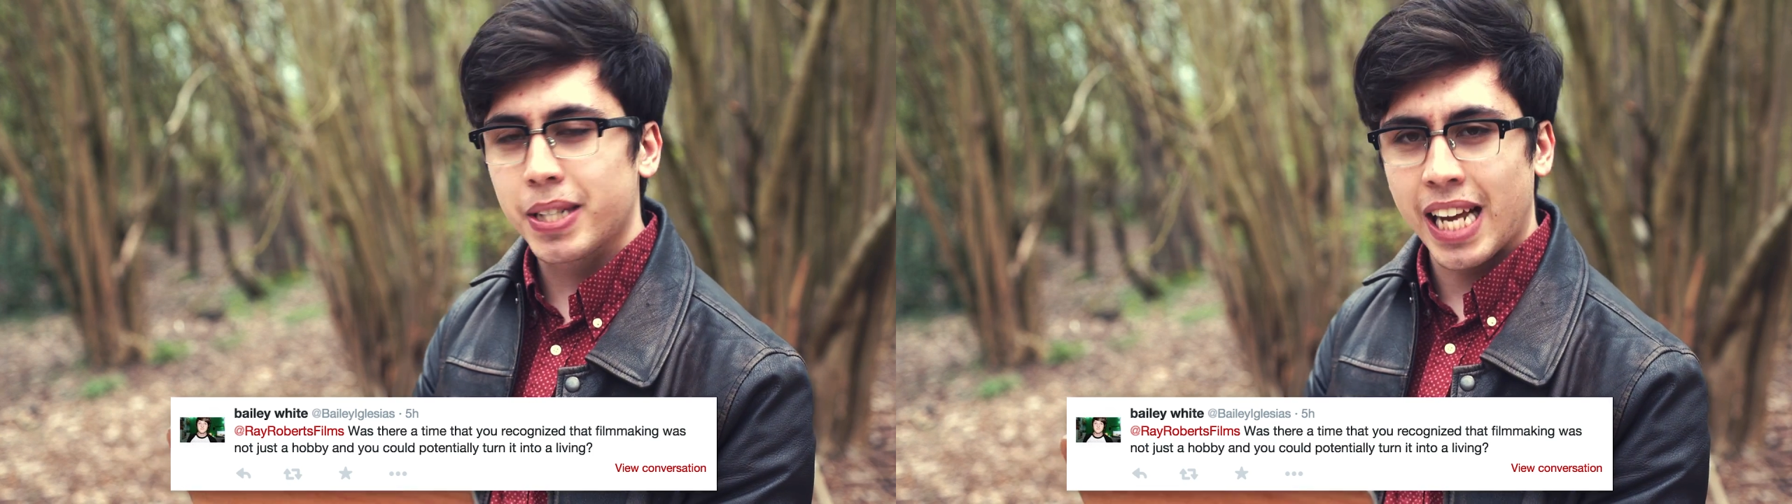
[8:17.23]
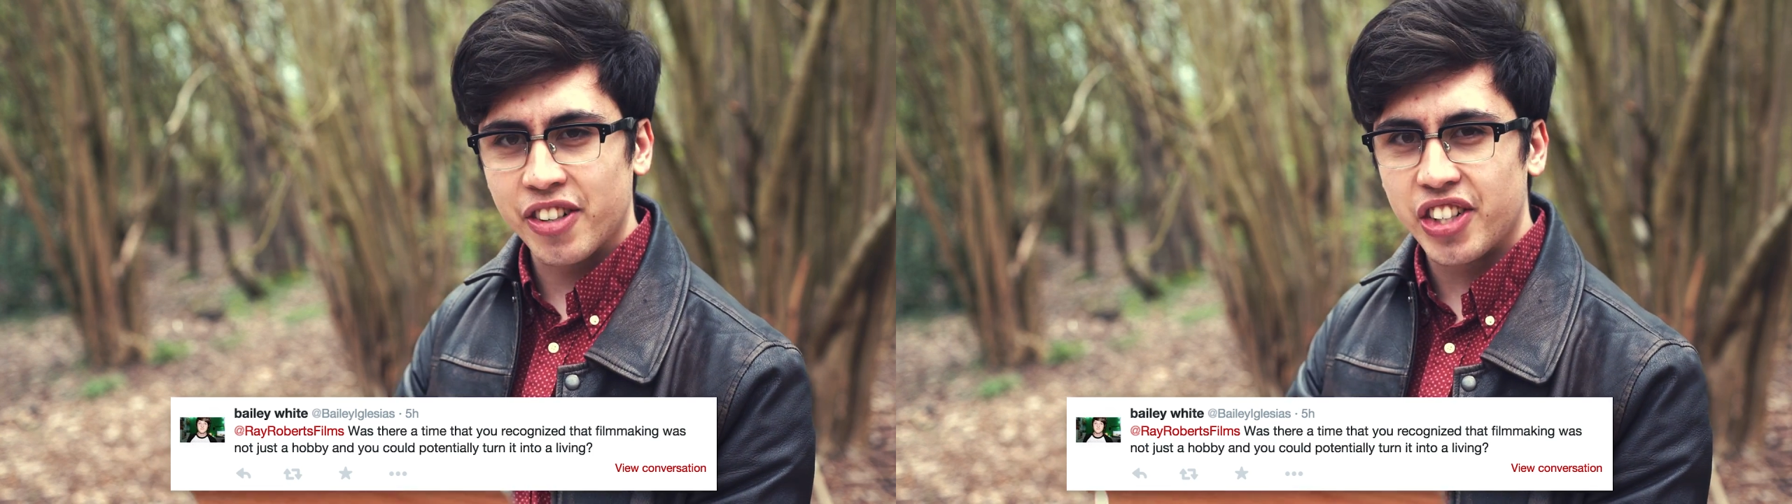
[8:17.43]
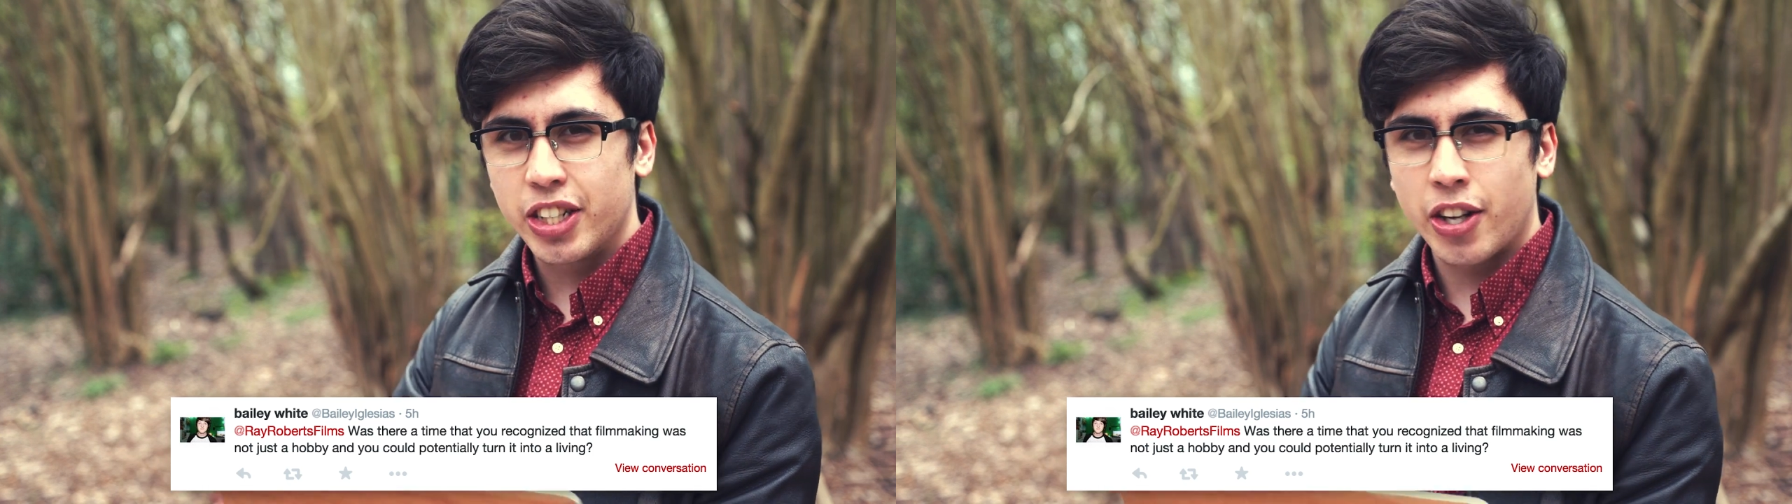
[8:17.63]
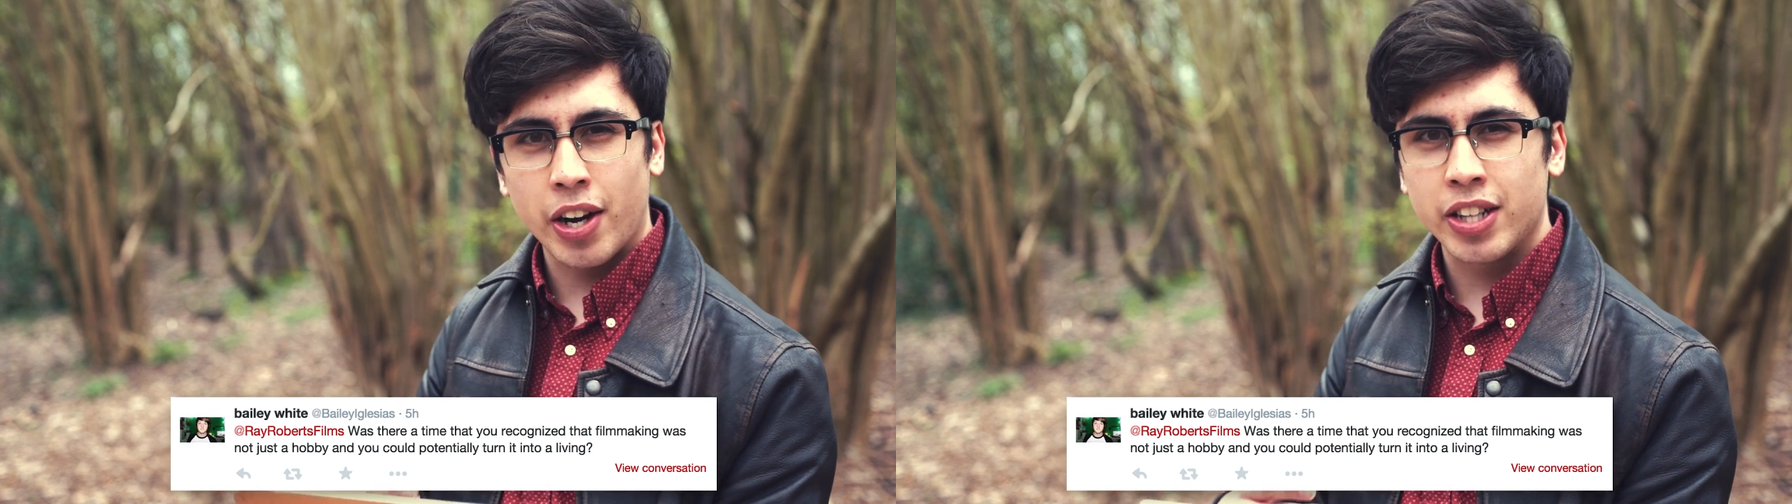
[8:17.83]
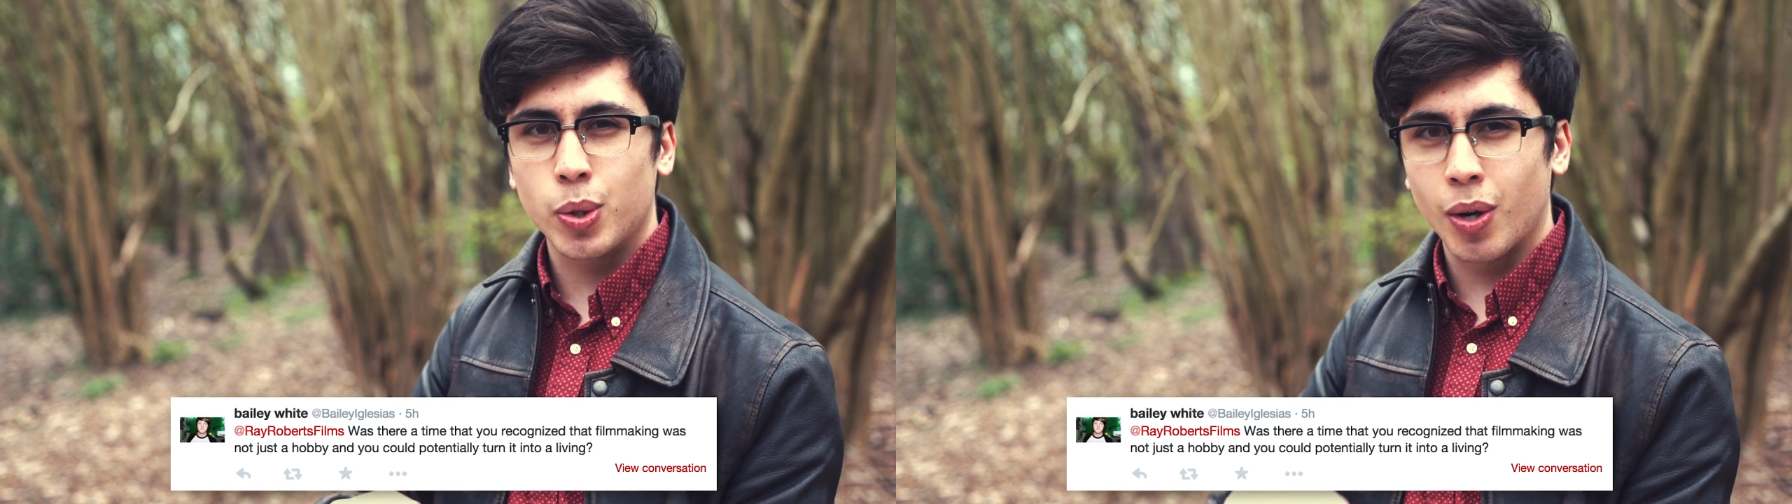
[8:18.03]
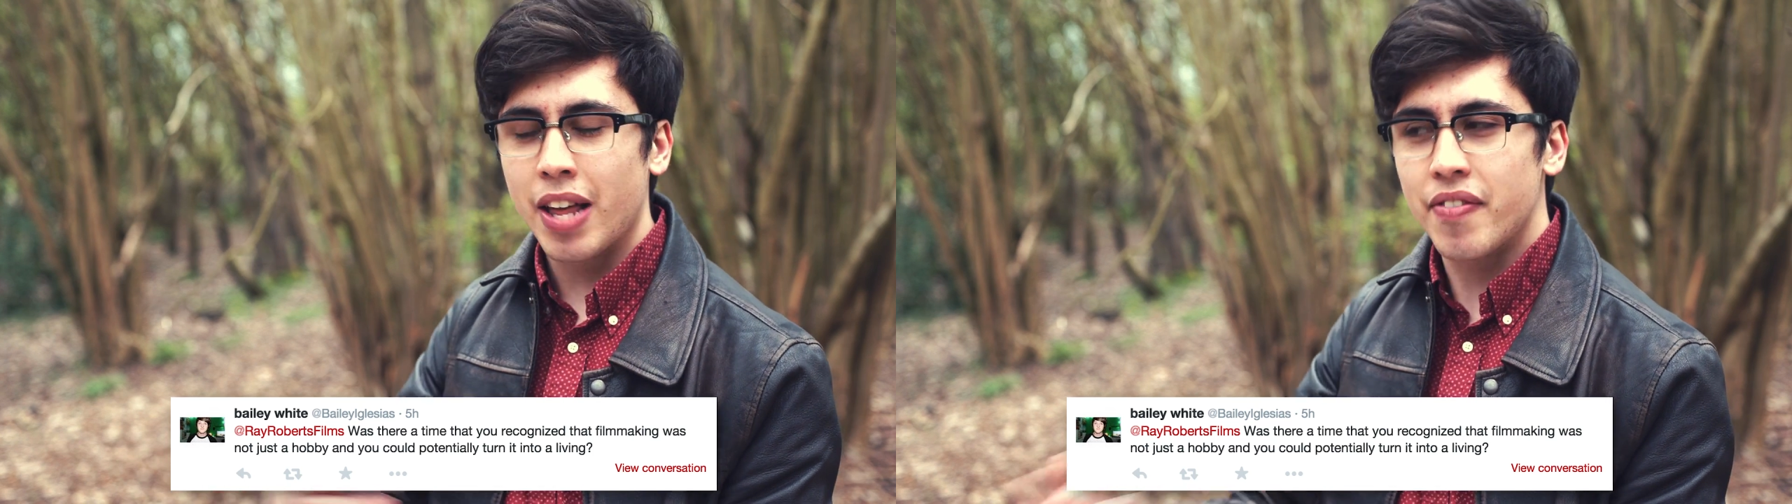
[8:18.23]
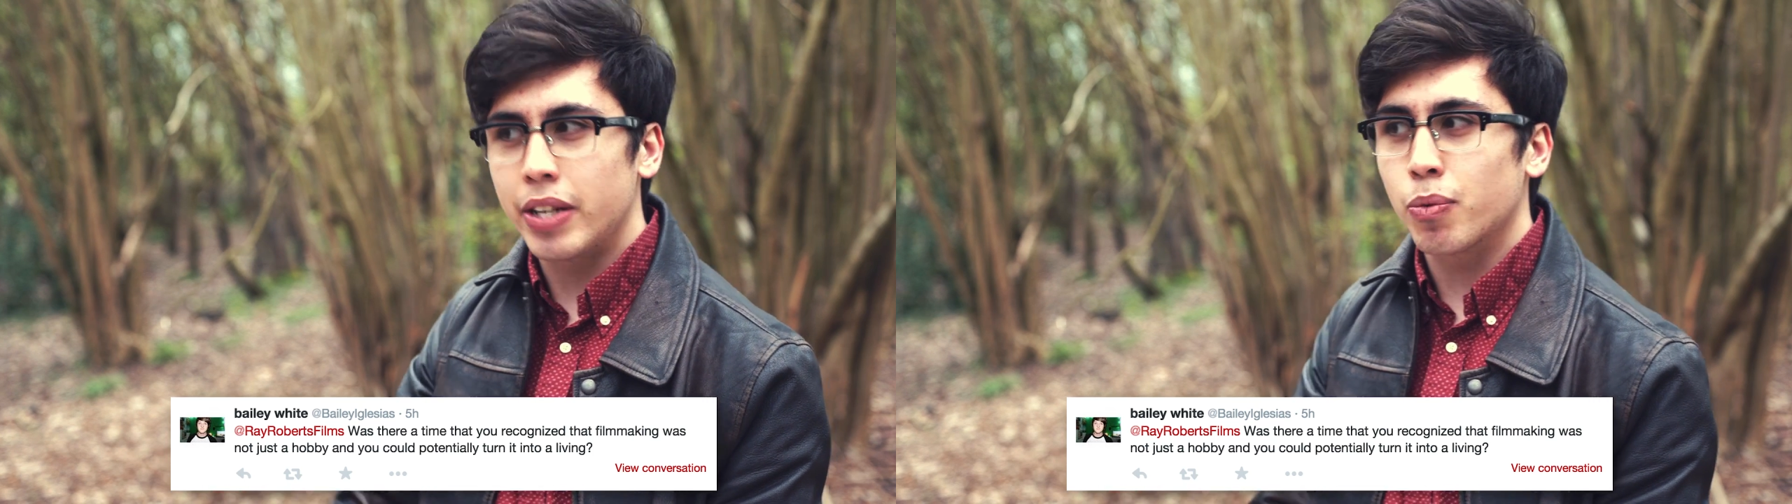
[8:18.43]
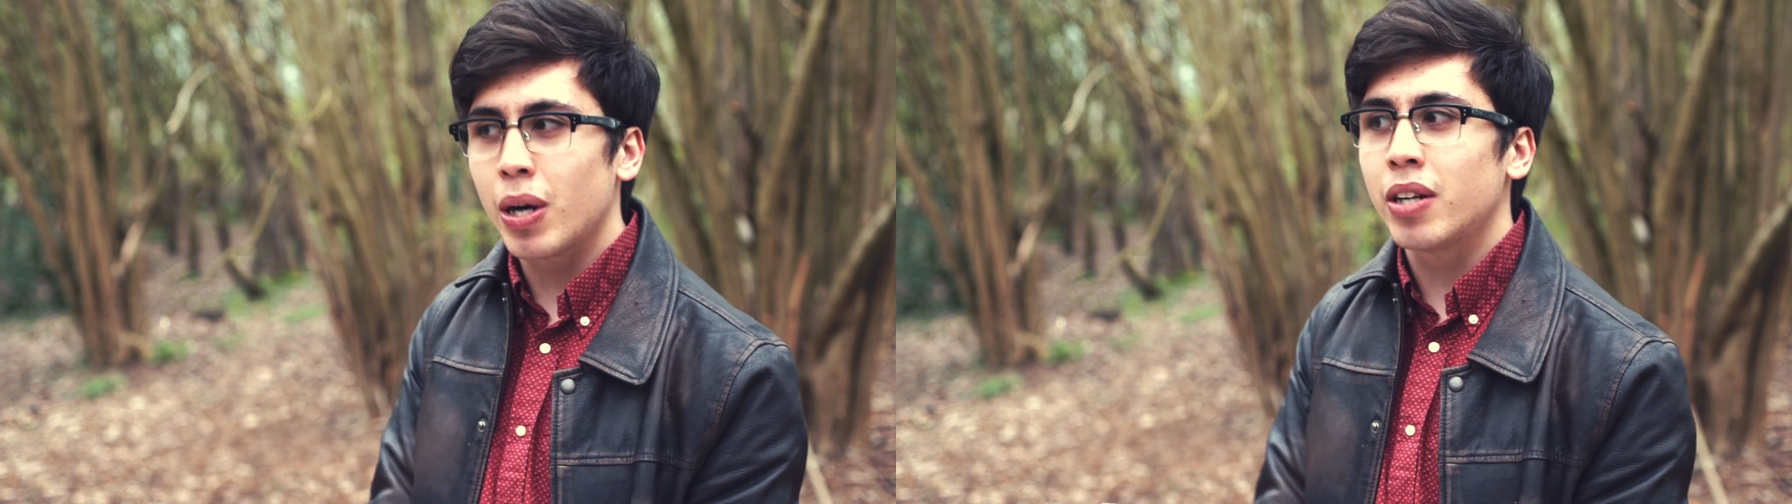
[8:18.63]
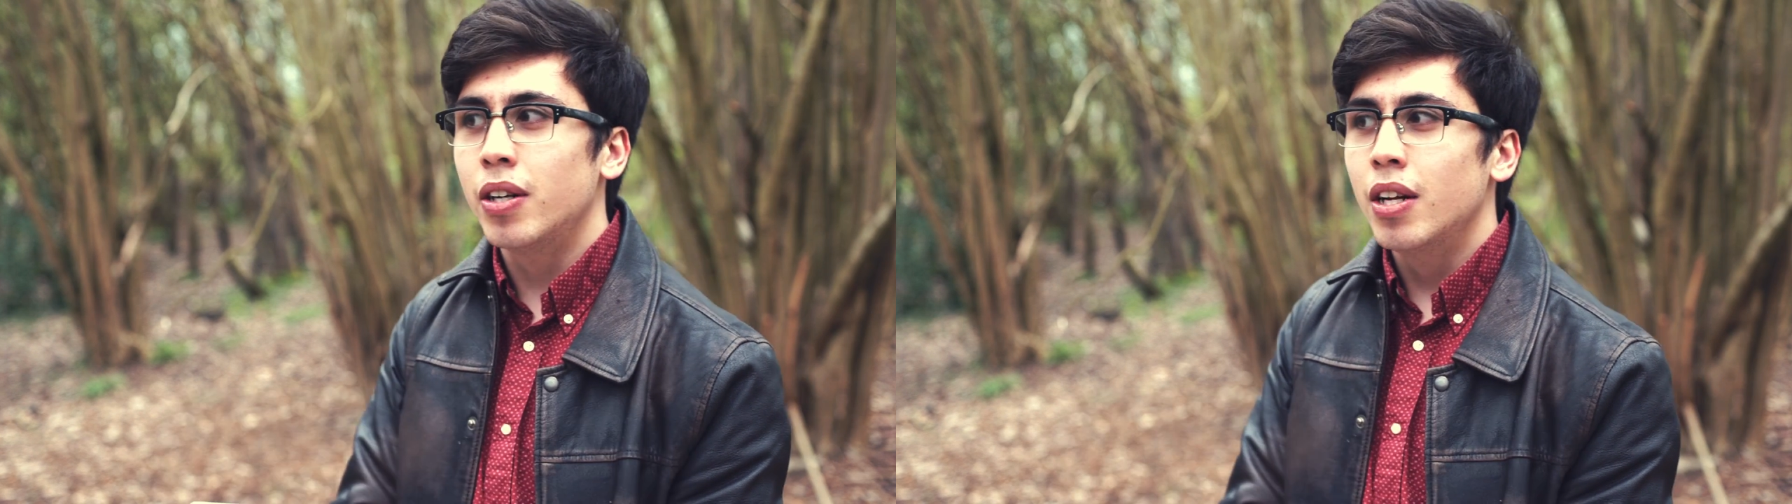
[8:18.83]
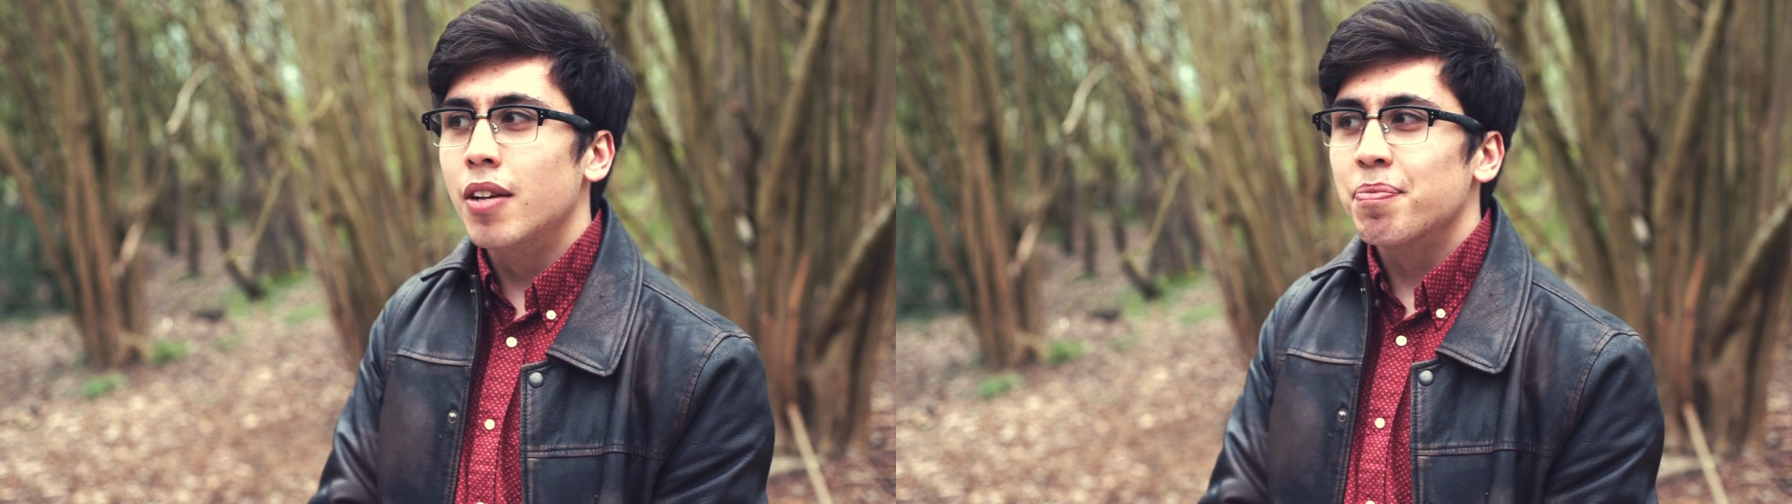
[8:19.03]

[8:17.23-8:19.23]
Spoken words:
potentially turn into a living? Well,